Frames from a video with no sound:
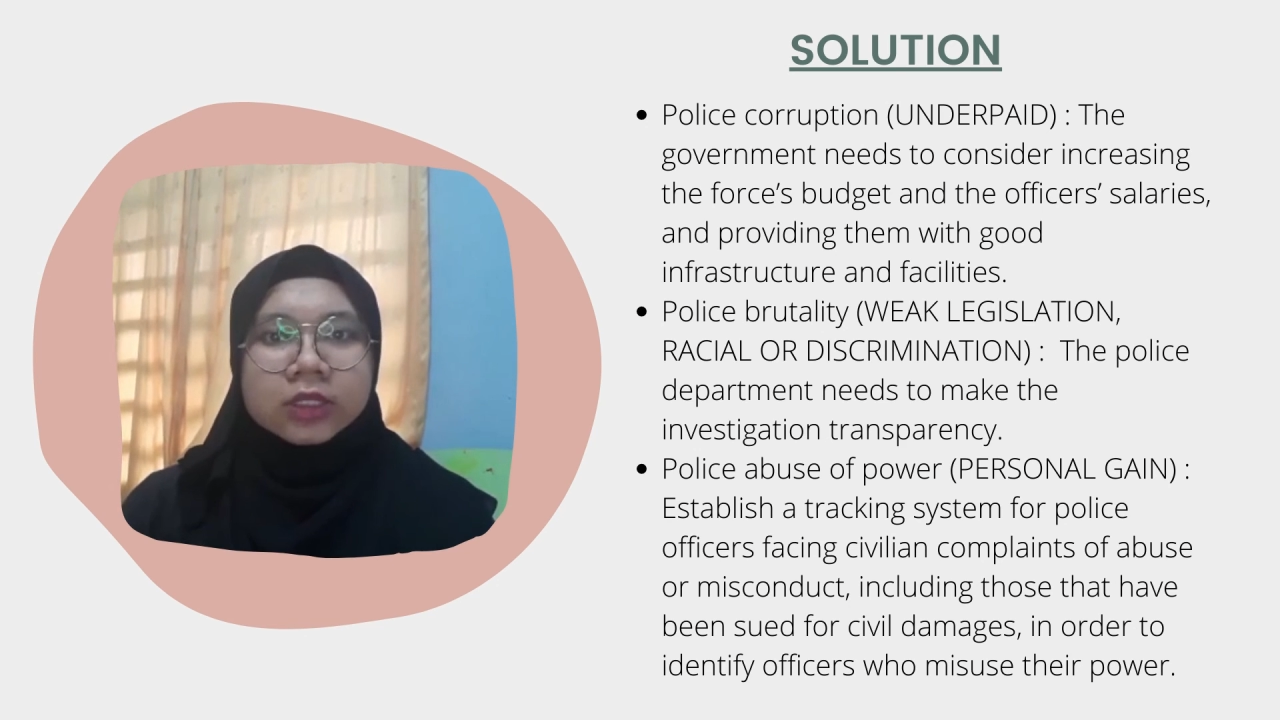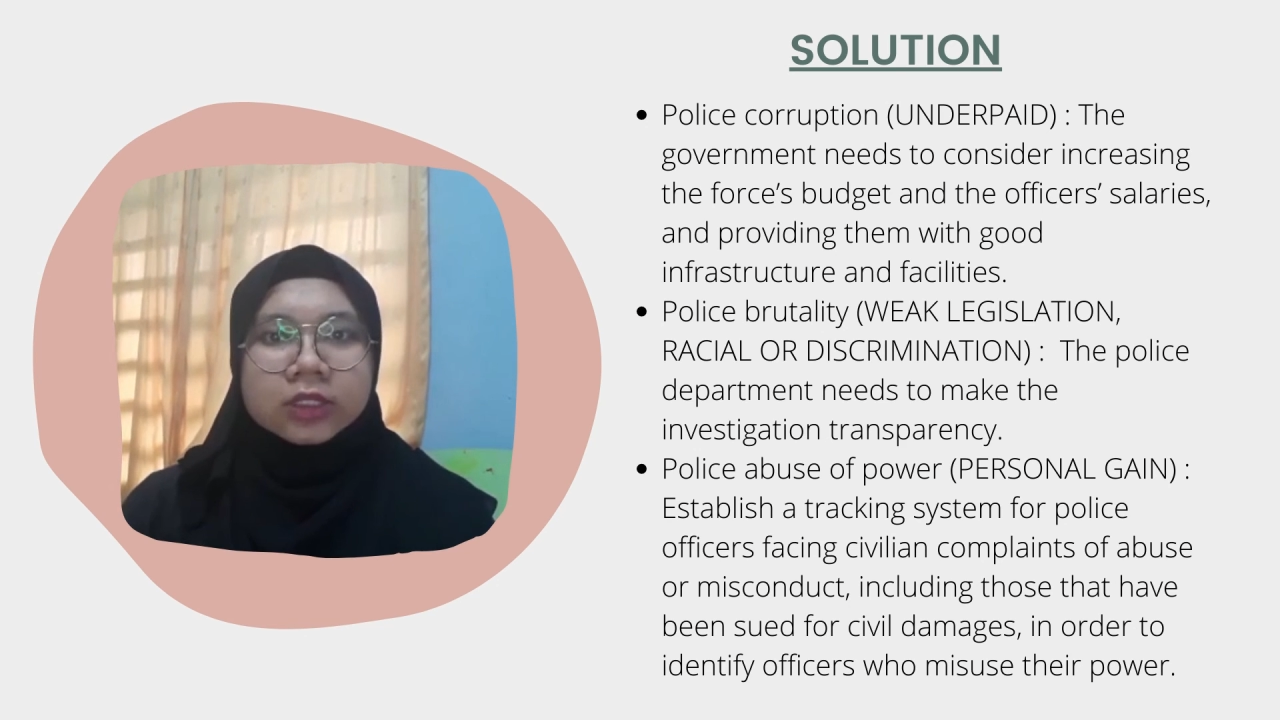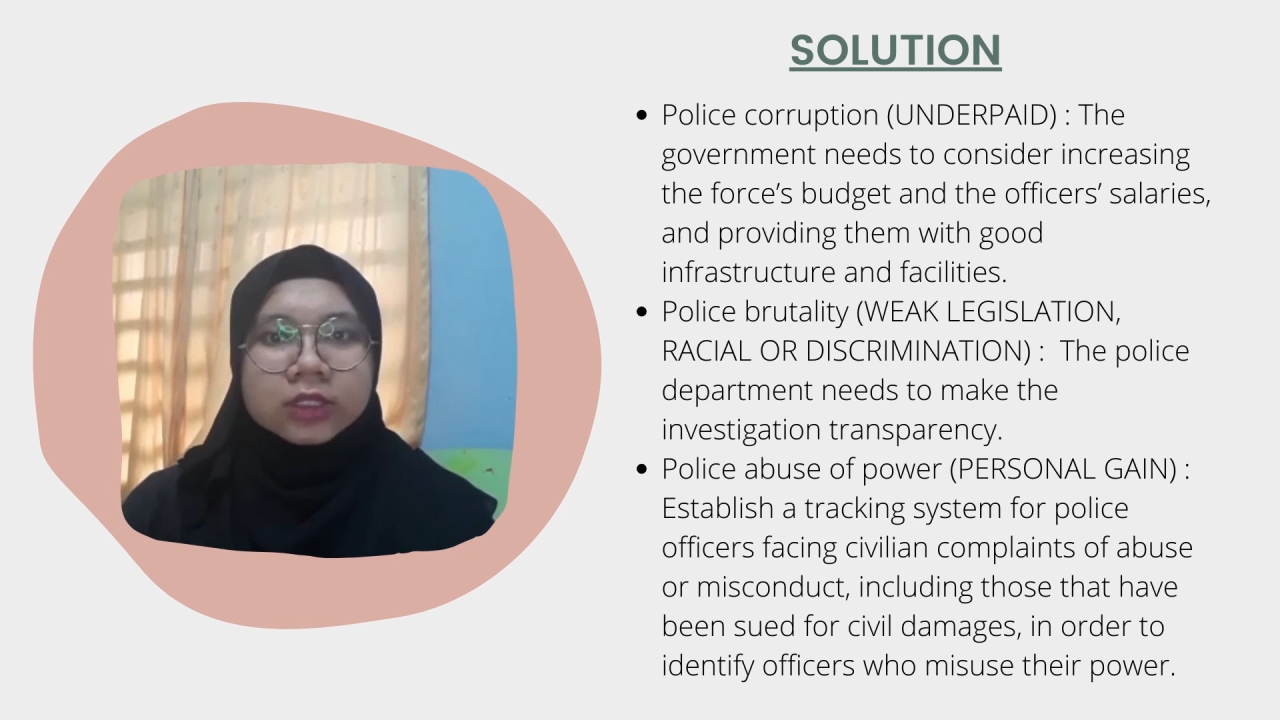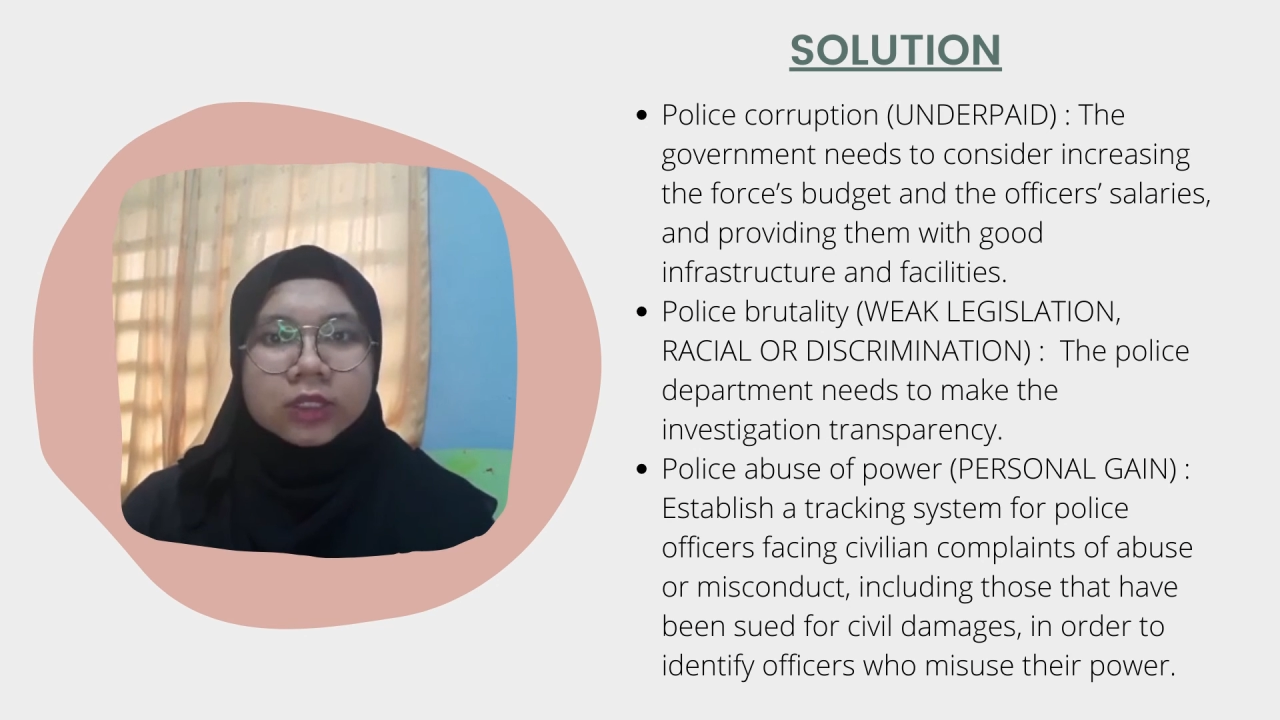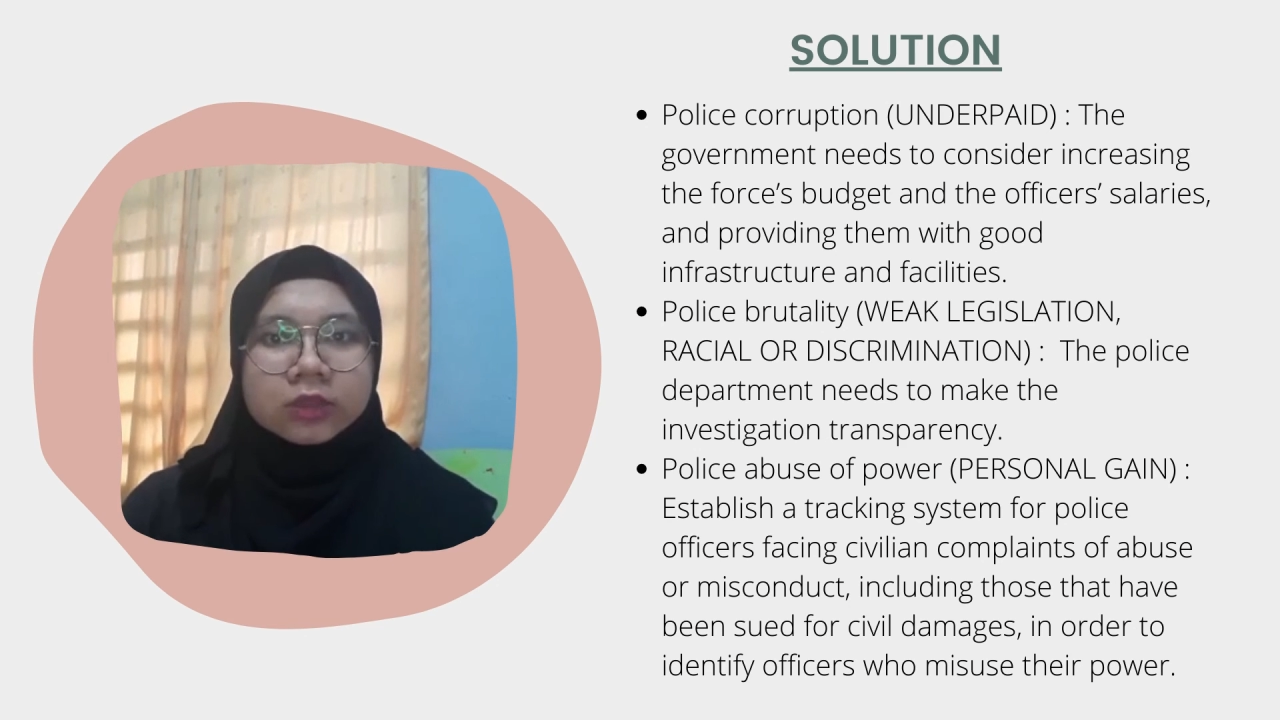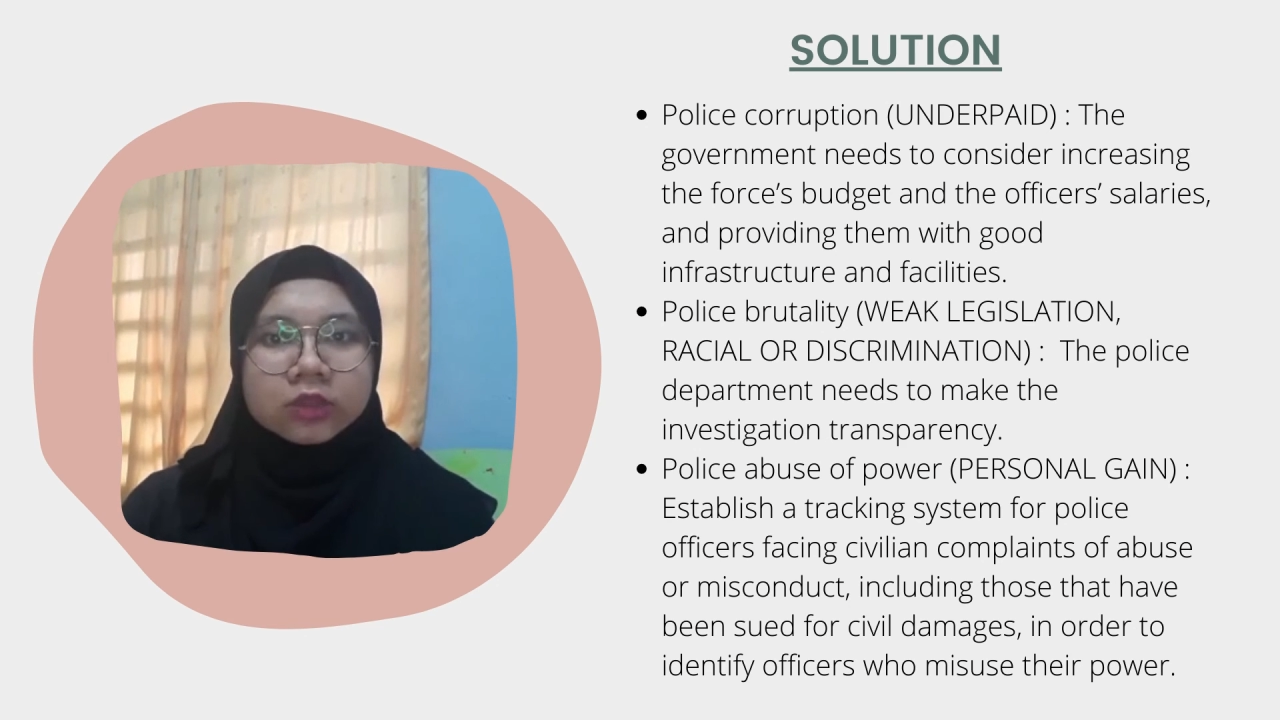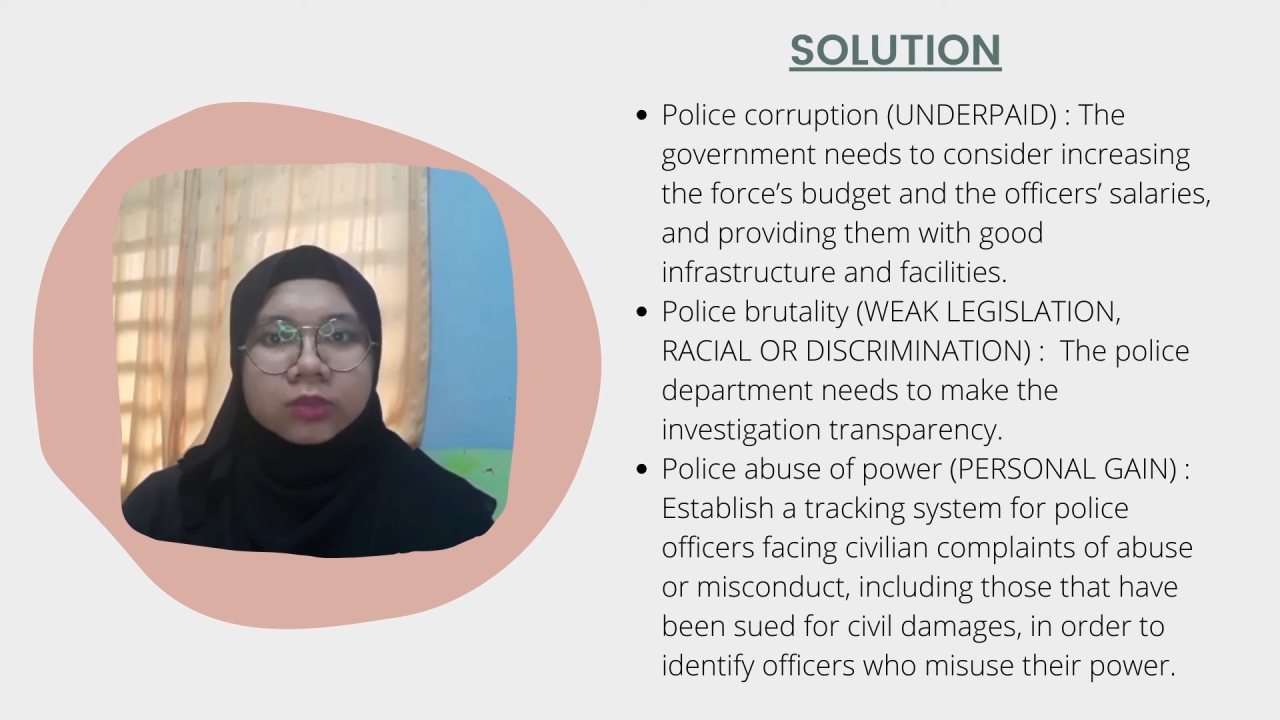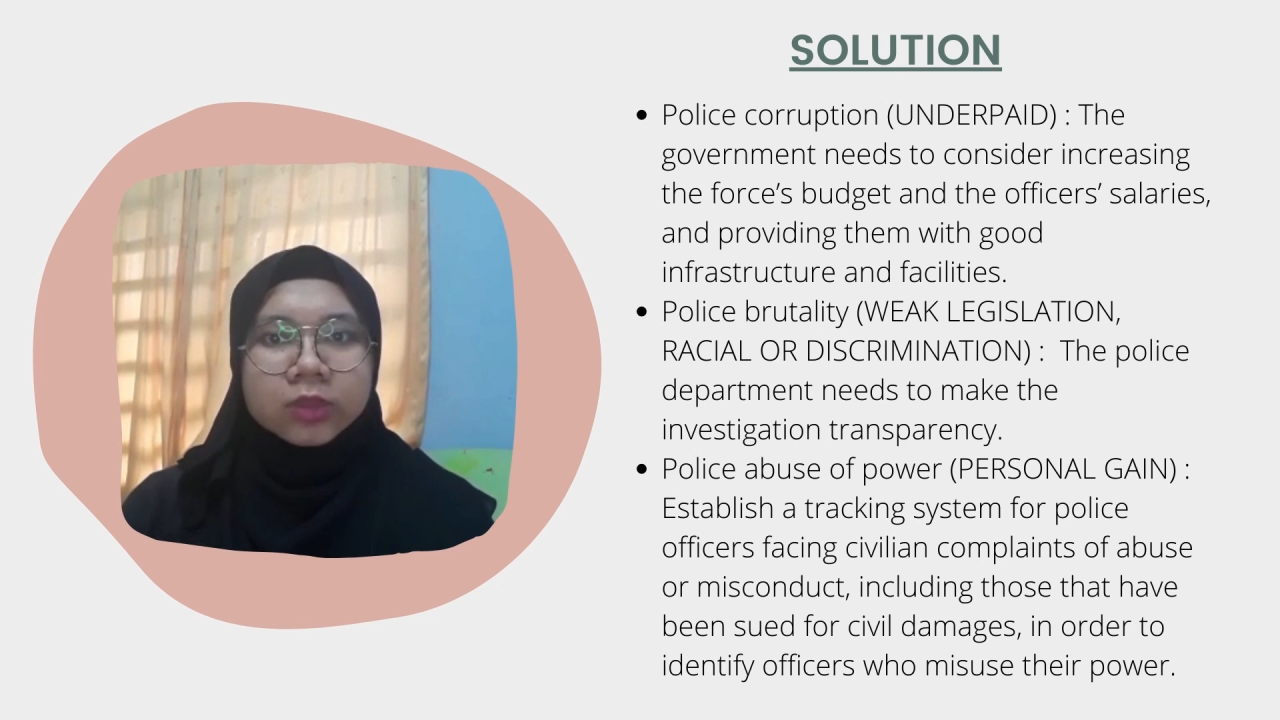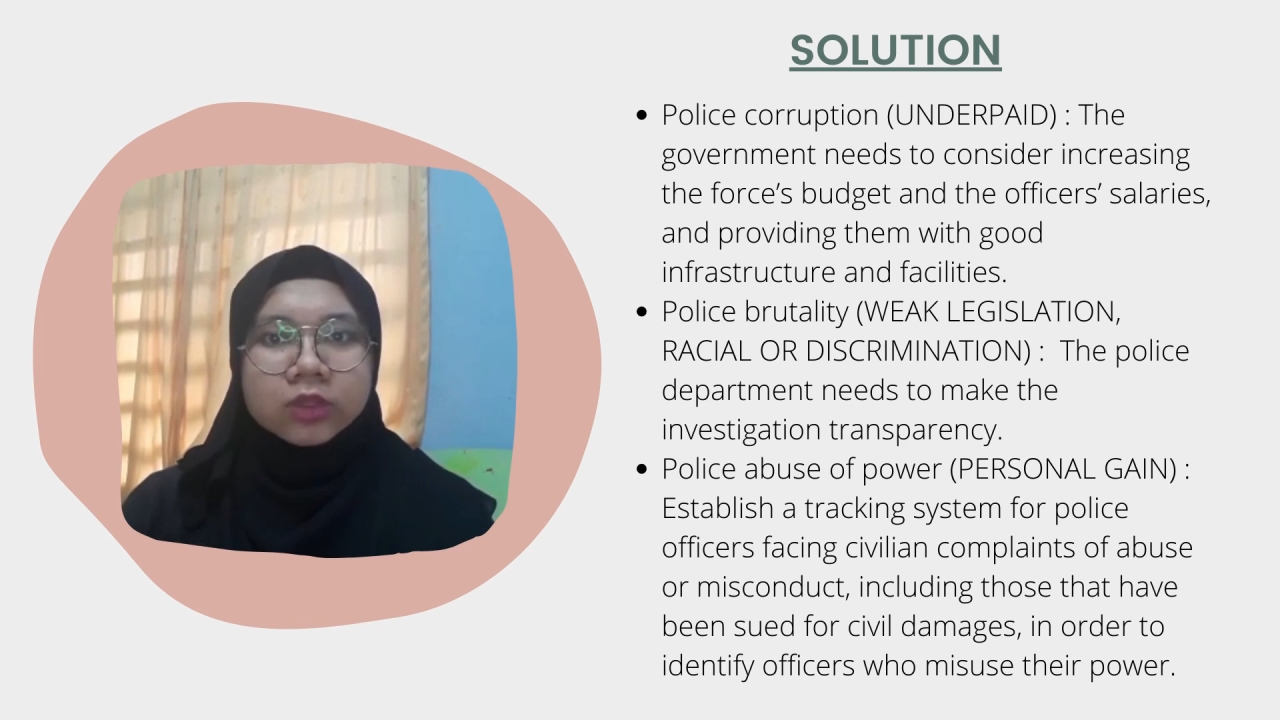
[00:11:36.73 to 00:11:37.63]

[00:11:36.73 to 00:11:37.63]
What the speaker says: system should be